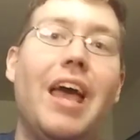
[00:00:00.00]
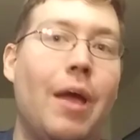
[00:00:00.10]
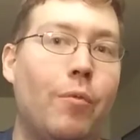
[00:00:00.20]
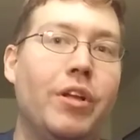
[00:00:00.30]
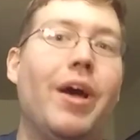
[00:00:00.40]

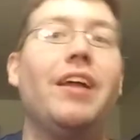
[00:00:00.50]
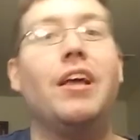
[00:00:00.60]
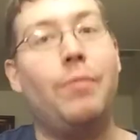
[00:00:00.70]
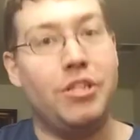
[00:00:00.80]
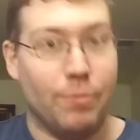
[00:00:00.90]
And when you act
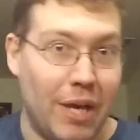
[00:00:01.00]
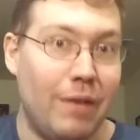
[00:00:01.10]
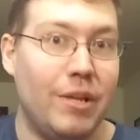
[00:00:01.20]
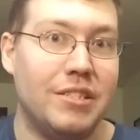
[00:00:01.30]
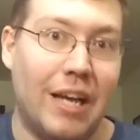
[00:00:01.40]
like a bunch of
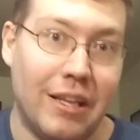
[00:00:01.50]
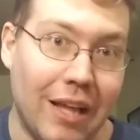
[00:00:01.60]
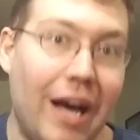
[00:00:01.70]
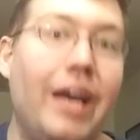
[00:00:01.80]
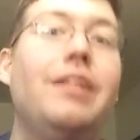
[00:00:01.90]
babies
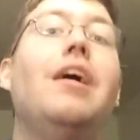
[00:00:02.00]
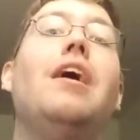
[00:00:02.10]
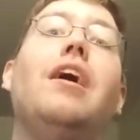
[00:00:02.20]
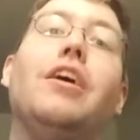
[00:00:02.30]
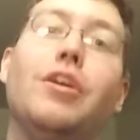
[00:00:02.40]
online,
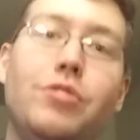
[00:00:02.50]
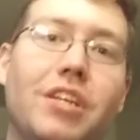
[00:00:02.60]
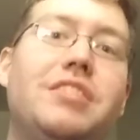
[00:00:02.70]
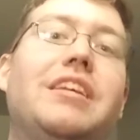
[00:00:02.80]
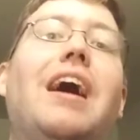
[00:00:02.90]
you
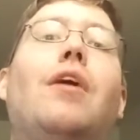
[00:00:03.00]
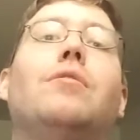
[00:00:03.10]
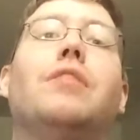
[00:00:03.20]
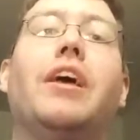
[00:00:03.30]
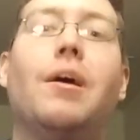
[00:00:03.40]
just
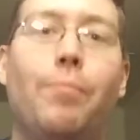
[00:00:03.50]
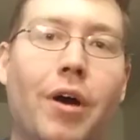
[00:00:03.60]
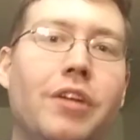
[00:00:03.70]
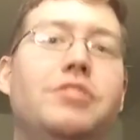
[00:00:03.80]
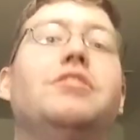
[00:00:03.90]
sound like a
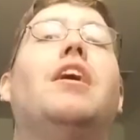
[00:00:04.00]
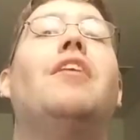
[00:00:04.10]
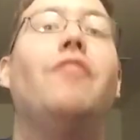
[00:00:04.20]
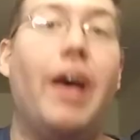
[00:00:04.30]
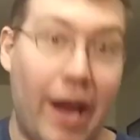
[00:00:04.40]
bunch
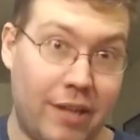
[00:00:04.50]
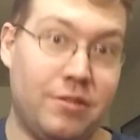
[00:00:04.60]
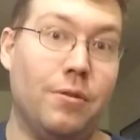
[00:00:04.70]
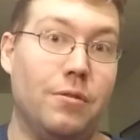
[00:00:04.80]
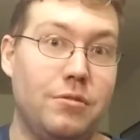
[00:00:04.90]
of
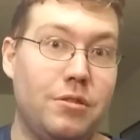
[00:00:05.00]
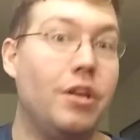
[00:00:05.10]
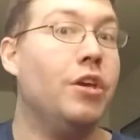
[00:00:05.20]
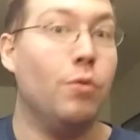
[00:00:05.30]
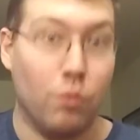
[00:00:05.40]
assholes.
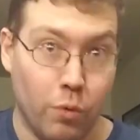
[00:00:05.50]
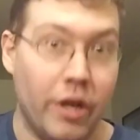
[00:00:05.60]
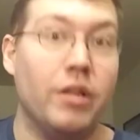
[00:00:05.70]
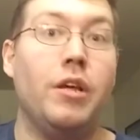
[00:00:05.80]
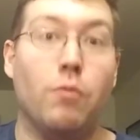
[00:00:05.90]
You
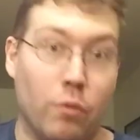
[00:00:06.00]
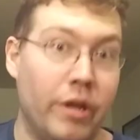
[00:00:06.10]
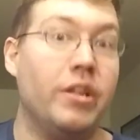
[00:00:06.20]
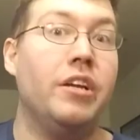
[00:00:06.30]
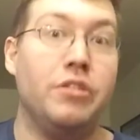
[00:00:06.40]
really,
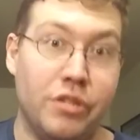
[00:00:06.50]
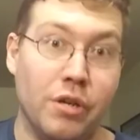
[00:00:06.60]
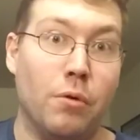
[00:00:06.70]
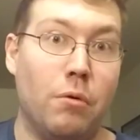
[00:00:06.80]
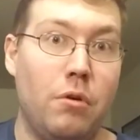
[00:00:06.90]
really
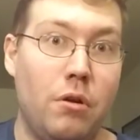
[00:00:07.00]
do.